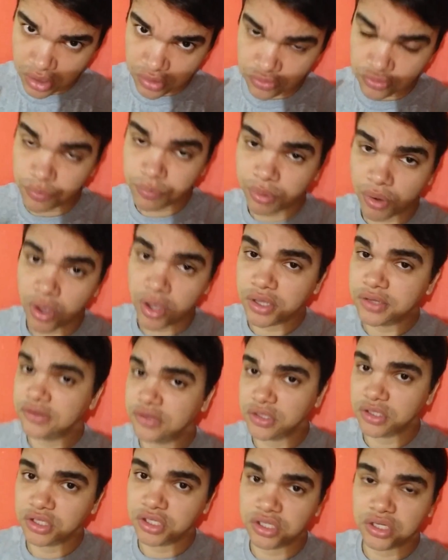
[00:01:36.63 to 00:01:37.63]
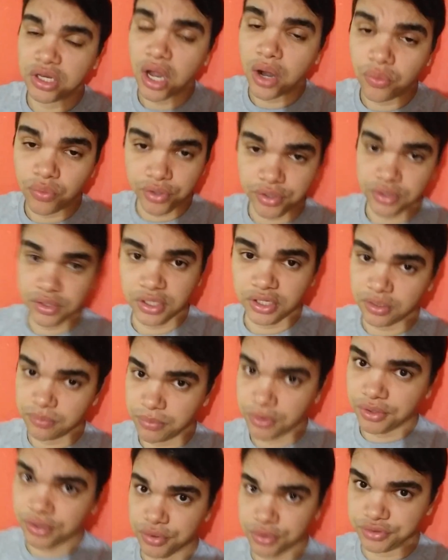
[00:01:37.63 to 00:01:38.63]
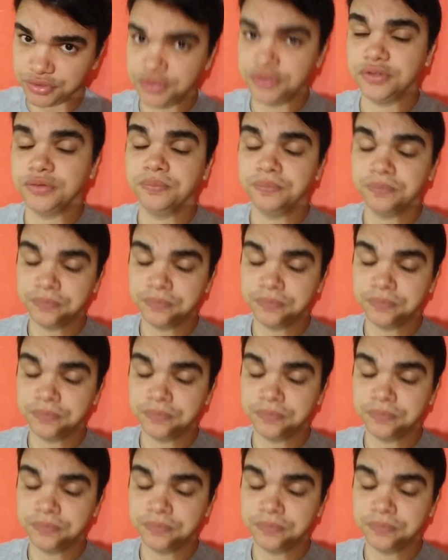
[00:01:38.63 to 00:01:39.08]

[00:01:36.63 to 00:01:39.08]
deployed in our neighborhood.